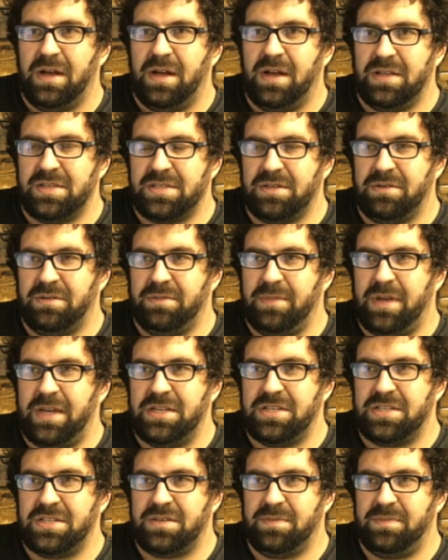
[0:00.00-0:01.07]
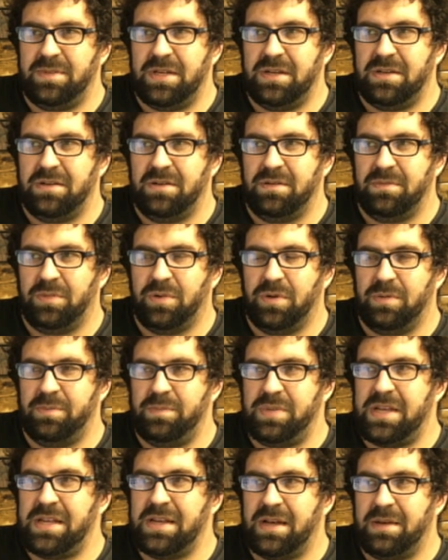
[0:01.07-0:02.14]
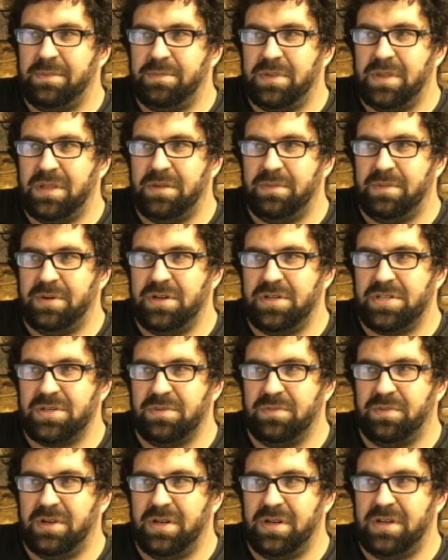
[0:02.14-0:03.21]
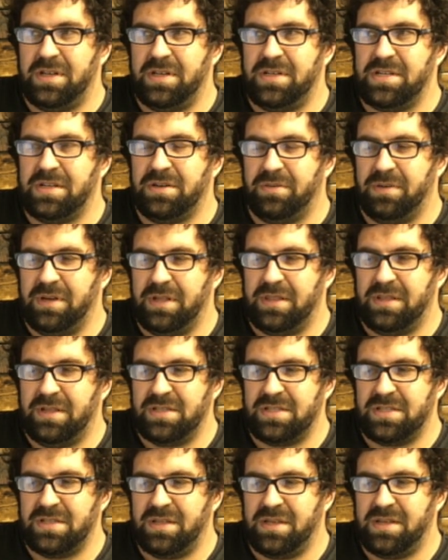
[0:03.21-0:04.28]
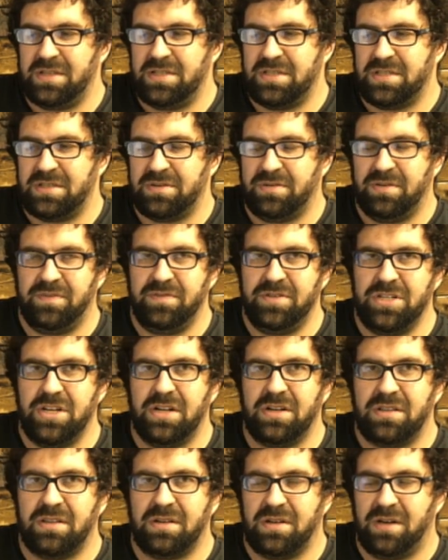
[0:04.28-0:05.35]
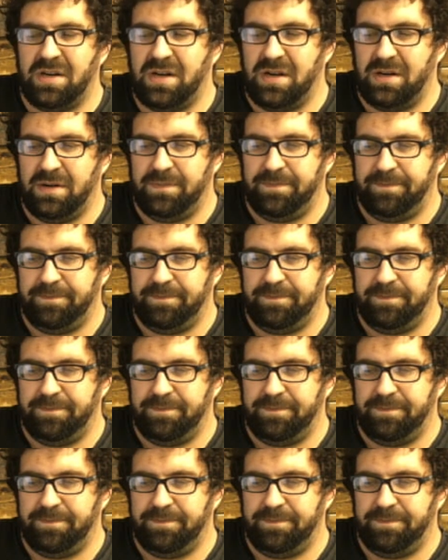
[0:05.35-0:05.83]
Also, it may just have been more beat up than the person wanted to deal with, and so they just sort of junked the car.